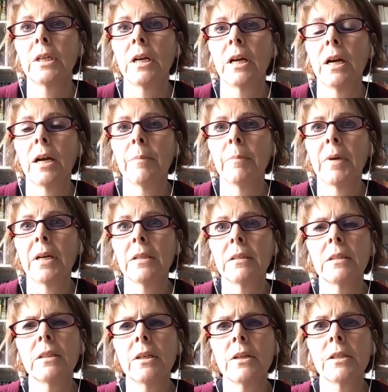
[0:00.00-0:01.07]
And
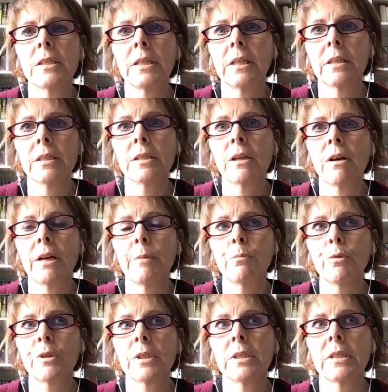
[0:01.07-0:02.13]
nursing at the time
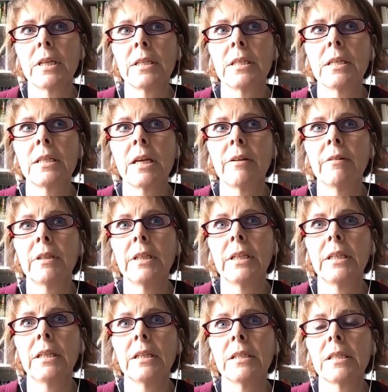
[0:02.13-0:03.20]
wasn't
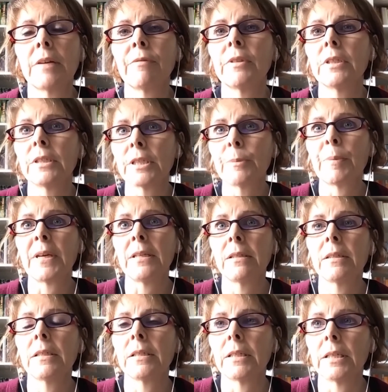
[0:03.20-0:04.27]
necessarily as
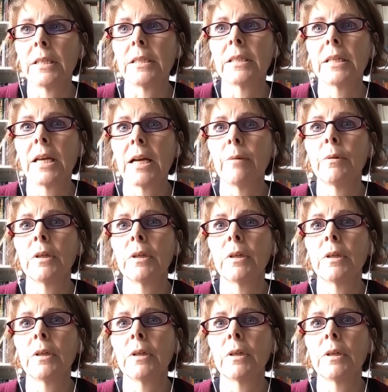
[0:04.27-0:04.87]
evidence-based as it is now,